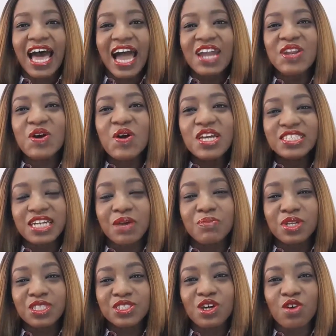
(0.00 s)
I know it can
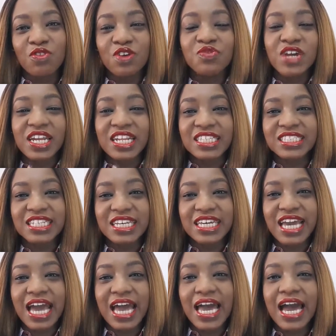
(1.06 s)
be tough if you're dating a
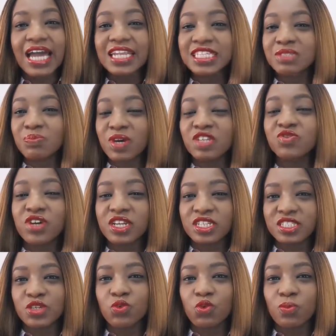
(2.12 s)
guy and his best friend is
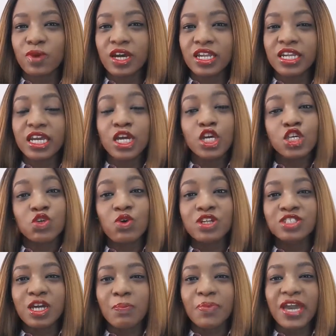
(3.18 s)
a woman. You want
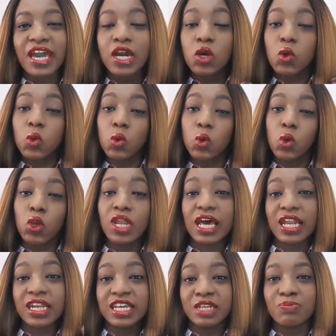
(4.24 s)
to appear cool
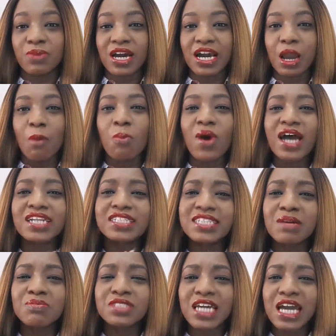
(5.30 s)
and laid back, but at the
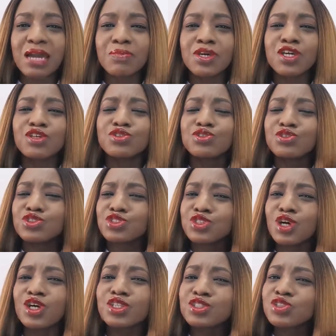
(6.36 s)
same time, you
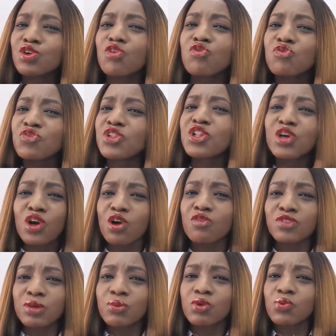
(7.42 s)
just don't feel
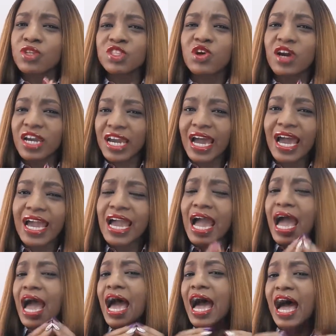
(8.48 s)
comfortable with your guy
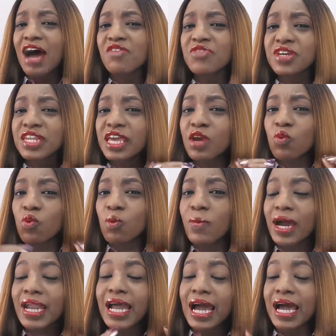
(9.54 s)
having a
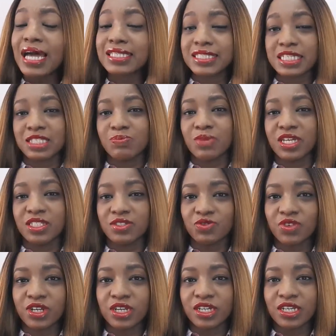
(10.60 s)
woman as his best
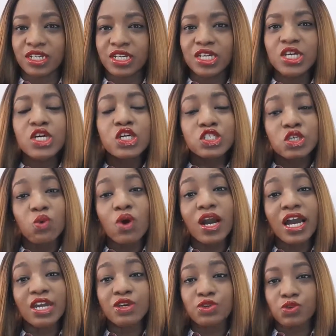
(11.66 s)
friend. So what
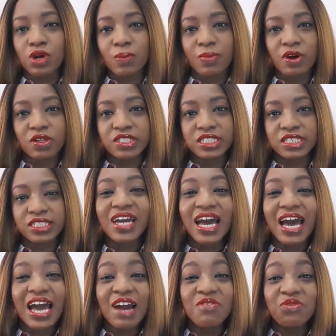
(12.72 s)
can you do about it?
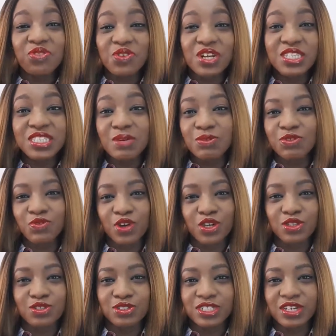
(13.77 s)
I have three tips for
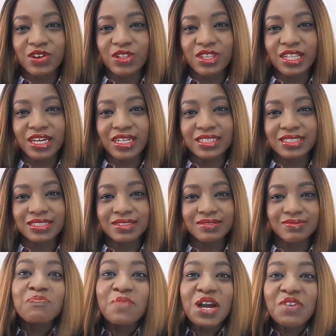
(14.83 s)
you today on that.
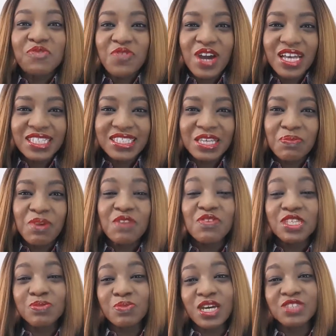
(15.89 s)
My first tip, if
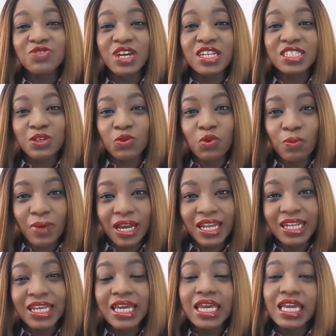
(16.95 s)
his best friend is a
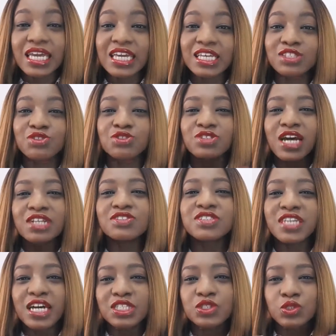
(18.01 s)
woman, is to try to
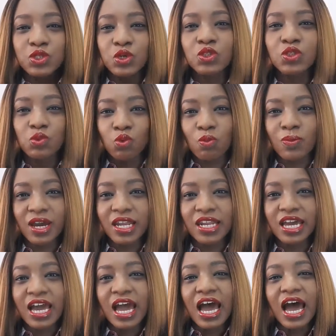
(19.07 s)
get to know the woman
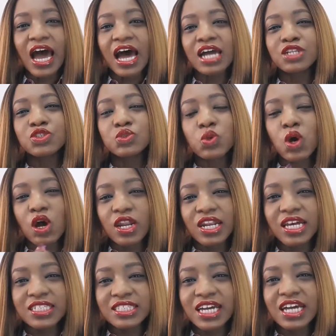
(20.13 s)
and to
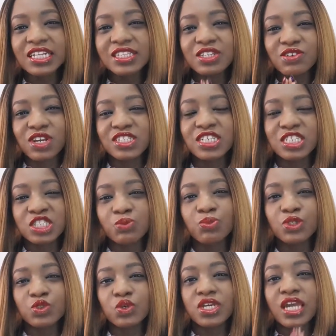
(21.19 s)
understand the relationship
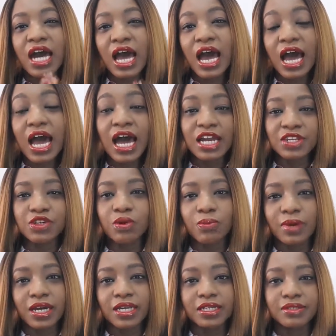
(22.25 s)
between her and your
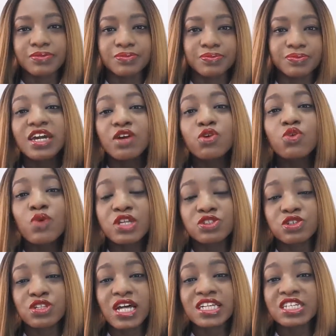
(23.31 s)
man. A good way to
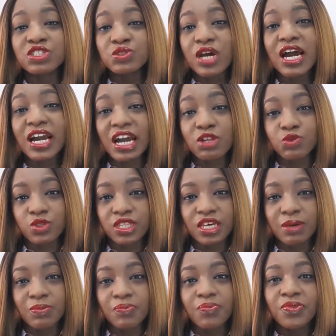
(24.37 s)
do that is to hang out with them.